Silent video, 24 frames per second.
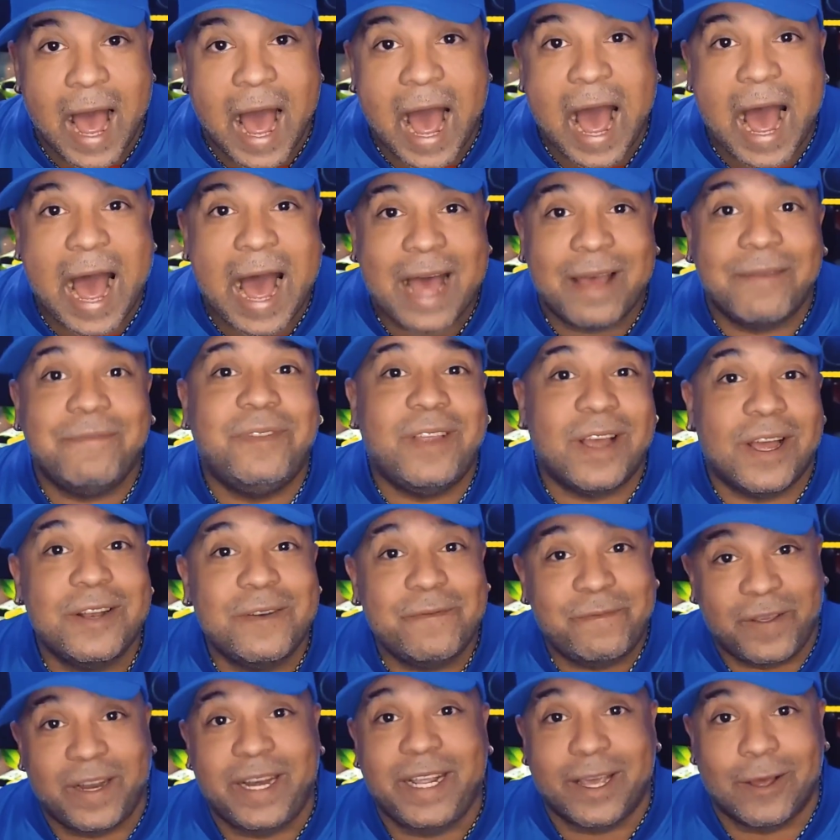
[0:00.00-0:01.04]
I've done
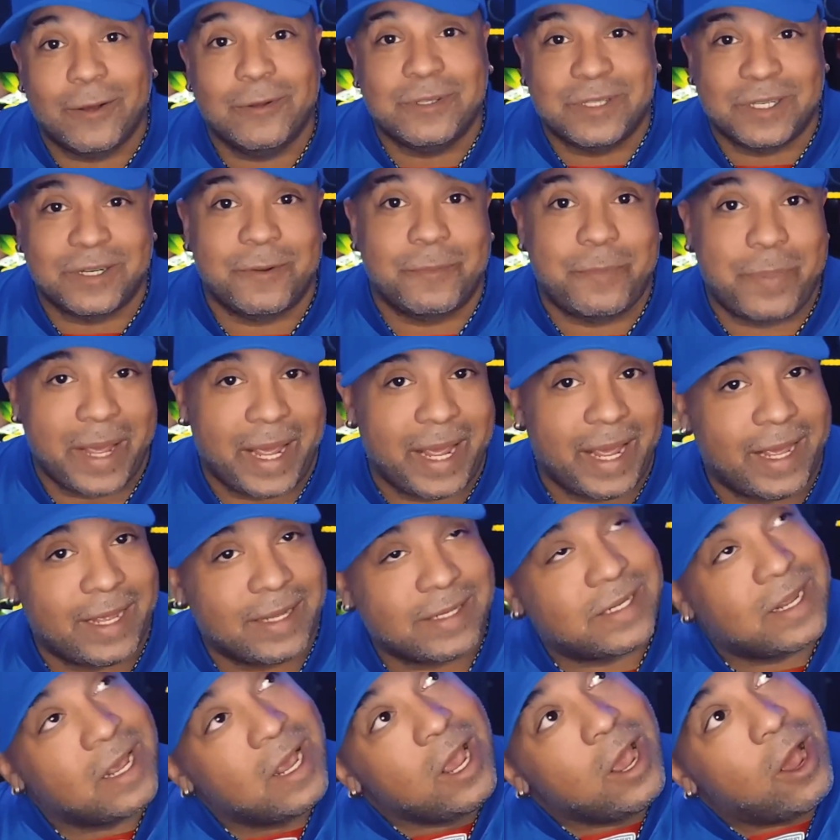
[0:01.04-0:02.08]
videos in the past
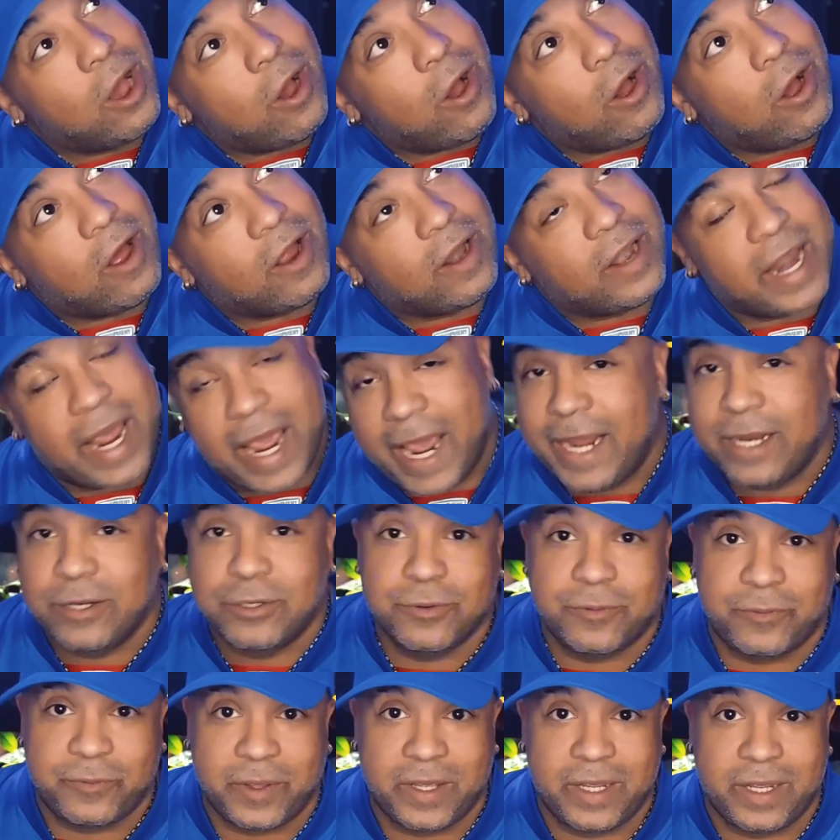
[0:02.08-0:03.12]
on
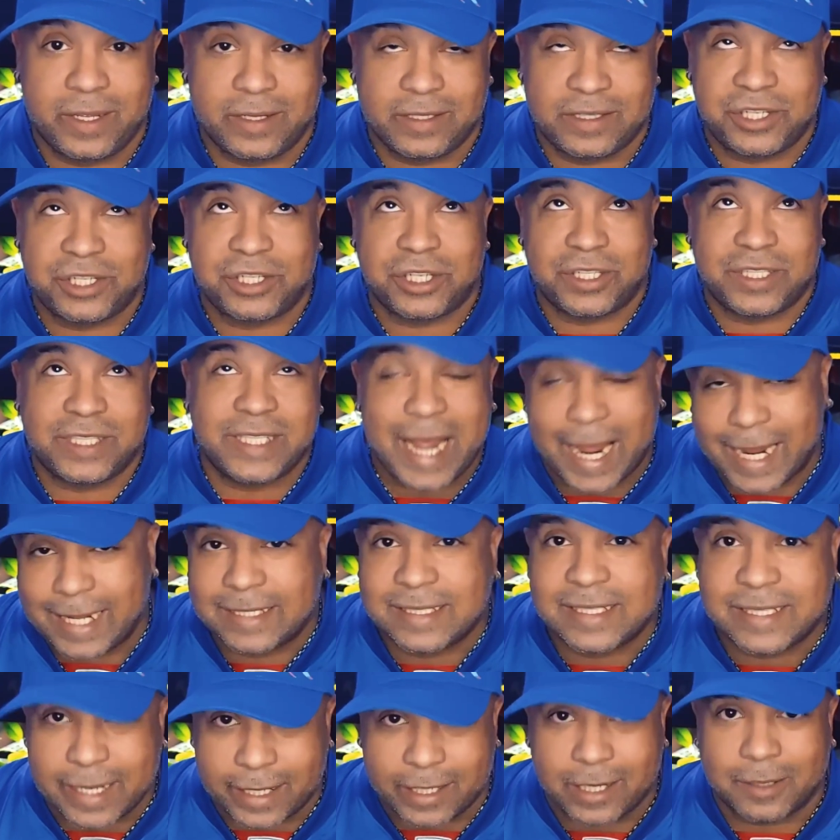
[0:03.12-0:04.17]
angelfish tank
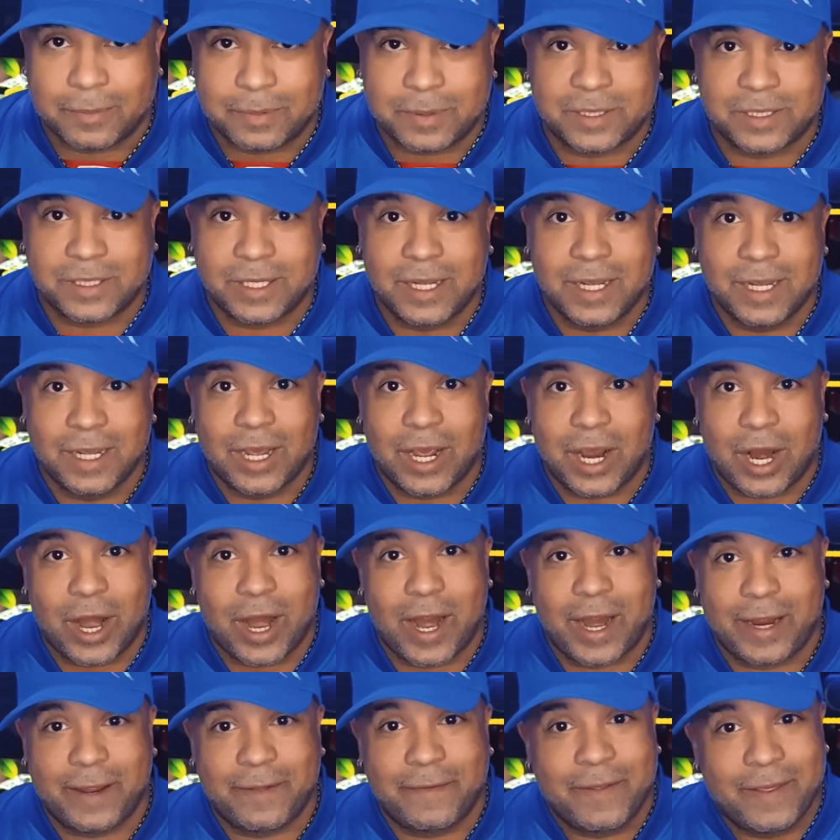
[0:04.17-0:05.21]
setups. All
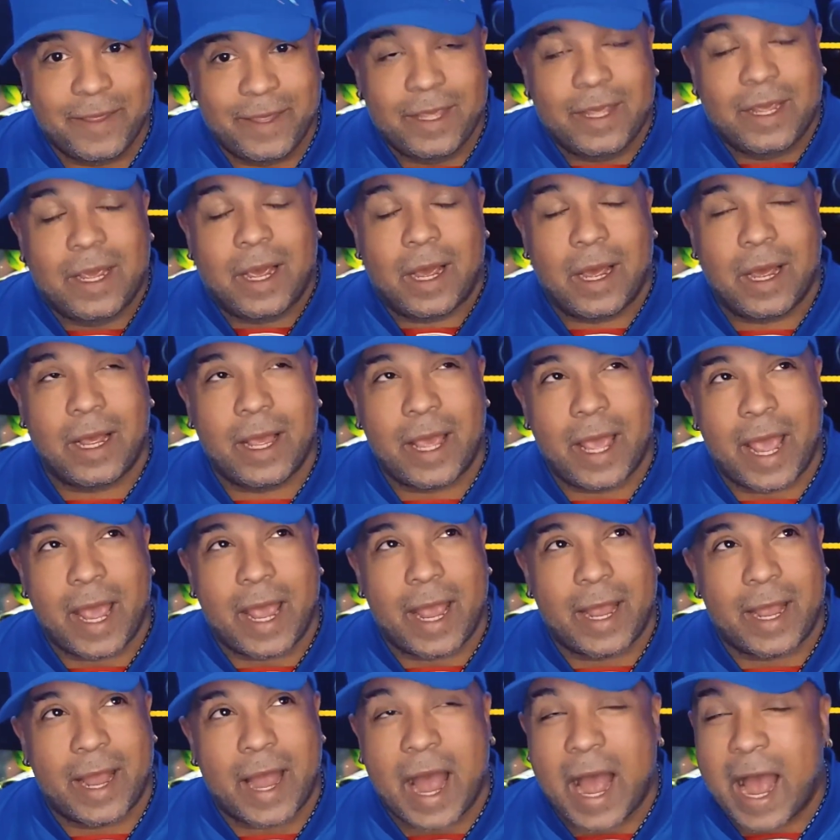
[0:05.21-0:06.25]
right,
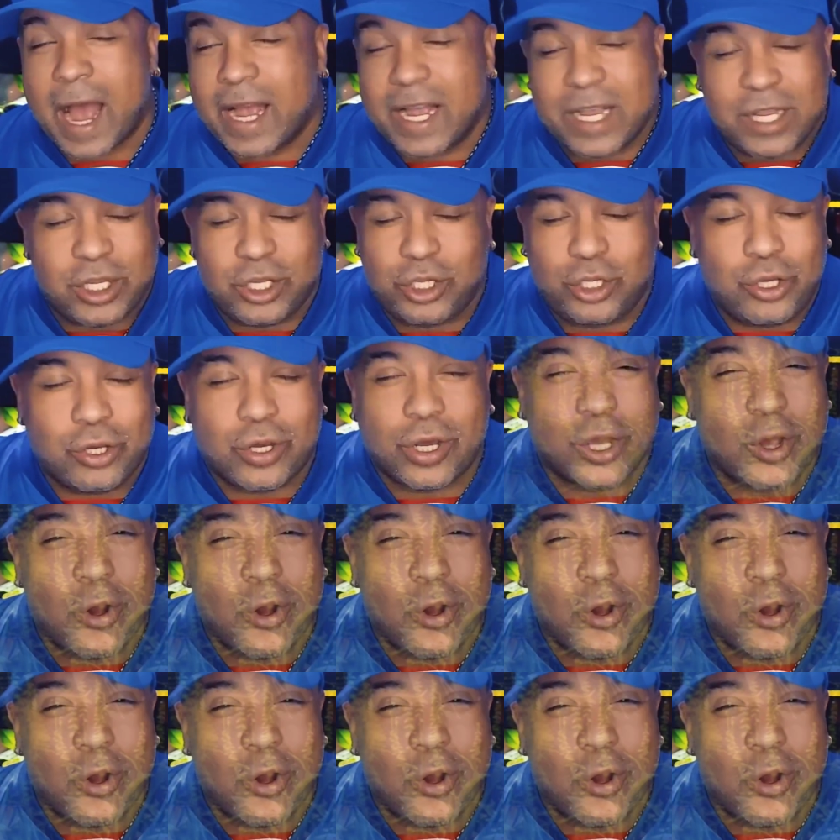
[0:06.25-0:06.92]
you could go on